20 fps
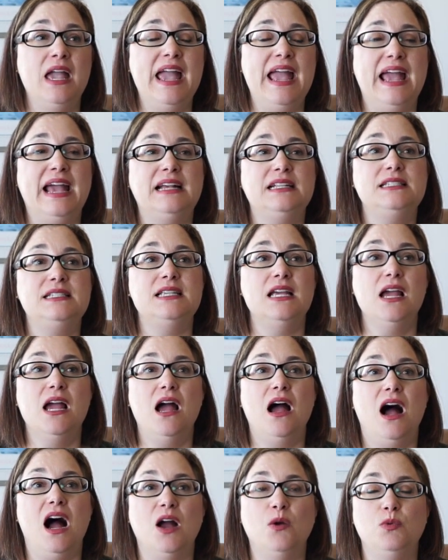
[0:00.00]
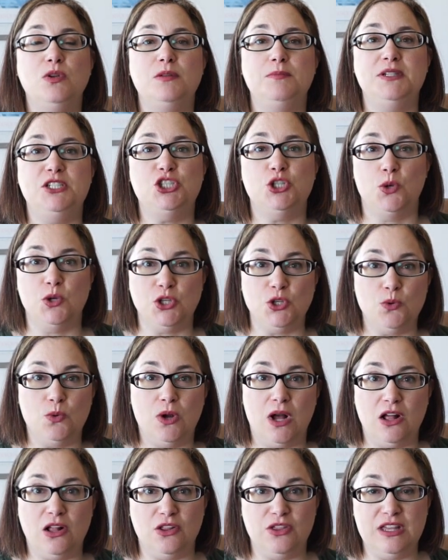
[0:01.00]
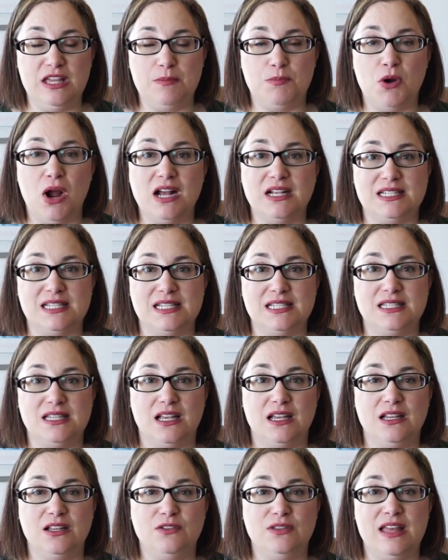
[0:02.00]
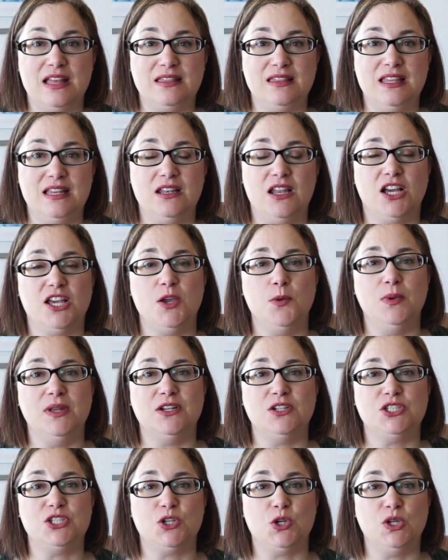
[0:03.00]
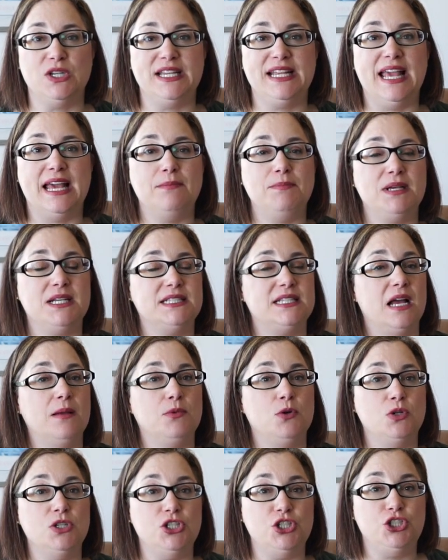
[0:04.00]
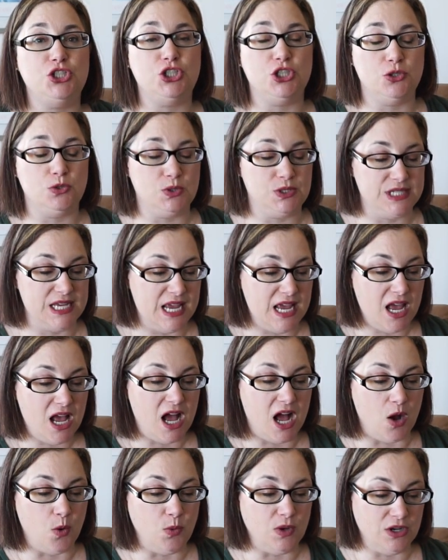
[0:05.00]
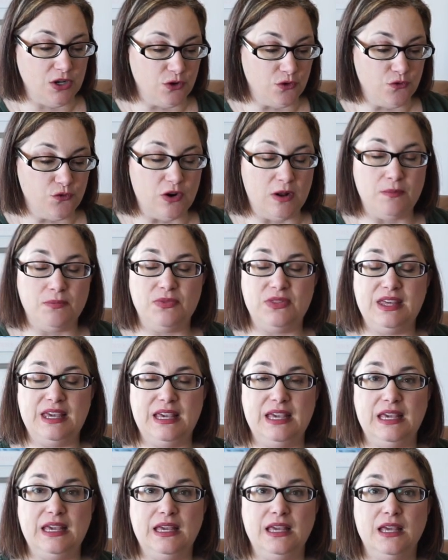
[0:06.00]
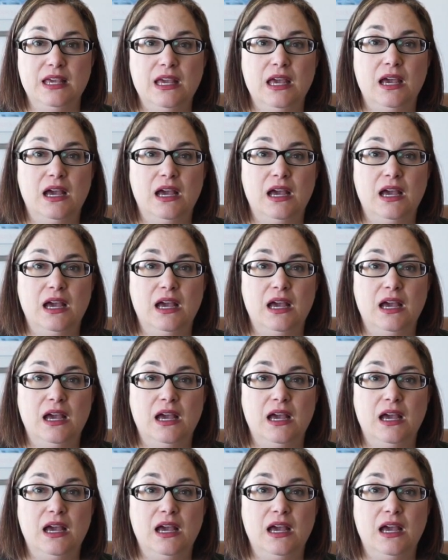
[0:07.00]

and I will be showing you all the prizes that the lucky winners are going to get, because I'm going to choose a winner from the